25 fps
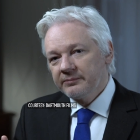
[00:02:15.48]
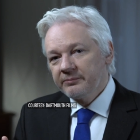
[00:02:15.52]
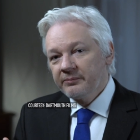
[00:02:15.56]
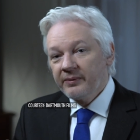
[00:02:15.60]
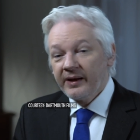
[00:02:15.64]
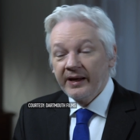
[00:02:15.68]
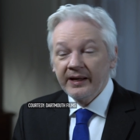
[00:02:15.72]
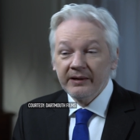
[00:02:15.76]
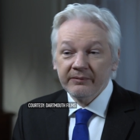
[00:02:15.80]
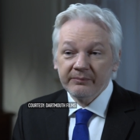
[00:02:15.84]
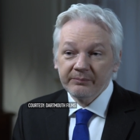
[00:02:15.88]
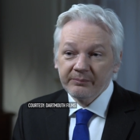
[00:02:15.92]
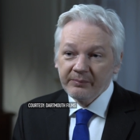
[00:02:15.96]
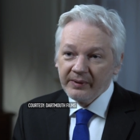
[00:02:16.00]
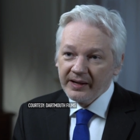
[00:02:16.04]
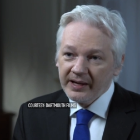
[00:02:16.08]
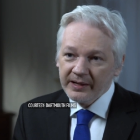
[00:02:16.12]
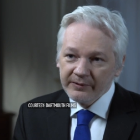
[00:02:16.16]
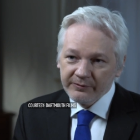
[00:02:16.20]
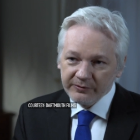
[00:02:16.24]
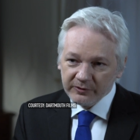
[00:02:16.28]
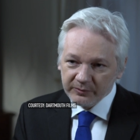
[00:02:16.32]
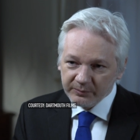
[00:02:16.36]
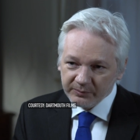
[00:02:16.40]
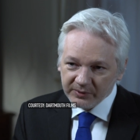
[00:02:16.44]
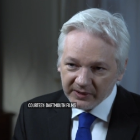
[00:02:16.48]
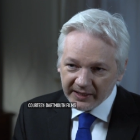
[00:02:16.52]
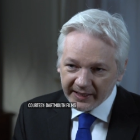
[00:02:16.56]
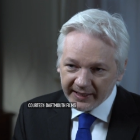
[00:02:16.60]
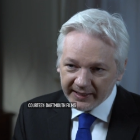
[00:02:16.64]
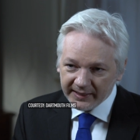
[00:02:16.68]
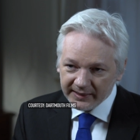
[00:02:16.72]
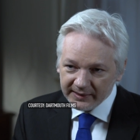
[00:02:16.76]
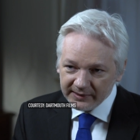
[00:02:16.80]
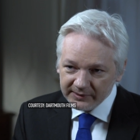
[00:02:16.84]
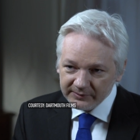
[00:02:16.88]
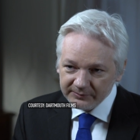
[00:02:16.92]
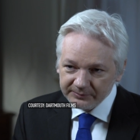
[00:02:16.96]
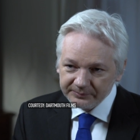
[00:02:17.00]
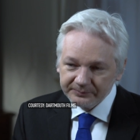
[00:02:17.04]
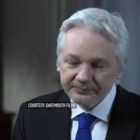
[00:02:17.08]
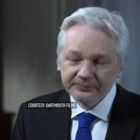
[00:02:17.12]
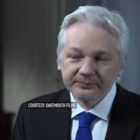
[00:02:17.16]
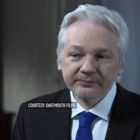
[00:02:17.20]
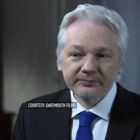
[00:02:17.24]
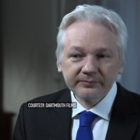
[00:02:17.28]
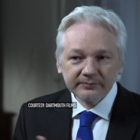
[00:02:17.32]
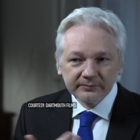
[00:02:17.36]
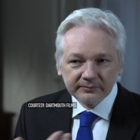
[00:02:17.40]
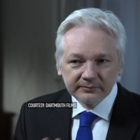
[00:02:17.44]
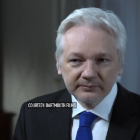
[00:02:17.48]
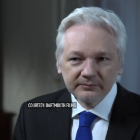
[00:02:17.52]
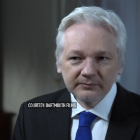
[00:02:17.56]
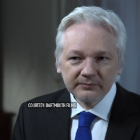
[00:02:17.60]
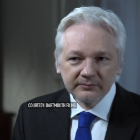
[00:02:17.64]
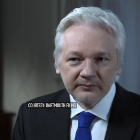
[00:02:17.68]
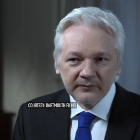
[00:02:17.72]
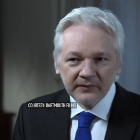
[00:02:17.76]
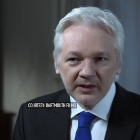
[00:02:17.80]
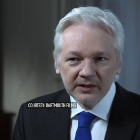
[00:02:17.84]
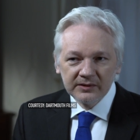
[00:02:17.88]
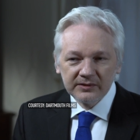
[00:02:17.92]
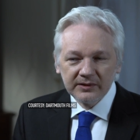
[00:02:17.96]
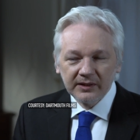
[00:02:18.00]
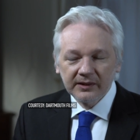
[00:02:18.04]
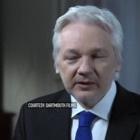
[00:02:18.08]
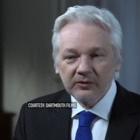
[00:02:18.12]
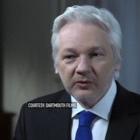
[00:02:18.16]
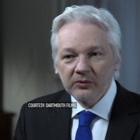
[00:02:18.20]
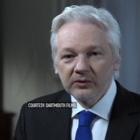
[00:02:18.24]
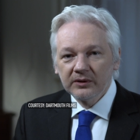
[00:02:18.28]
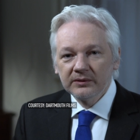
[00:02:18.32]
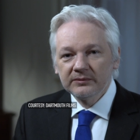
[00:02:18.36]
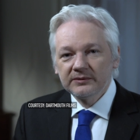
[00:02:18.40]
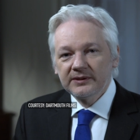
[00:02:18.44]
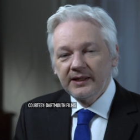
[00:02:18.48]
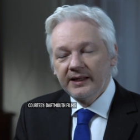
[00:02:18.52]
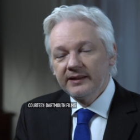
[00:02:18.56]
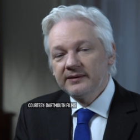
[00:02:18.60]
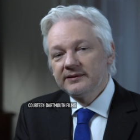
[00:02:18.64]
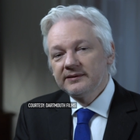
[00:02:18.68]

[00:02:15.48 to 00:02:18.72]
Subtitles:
pay for play, as they call it,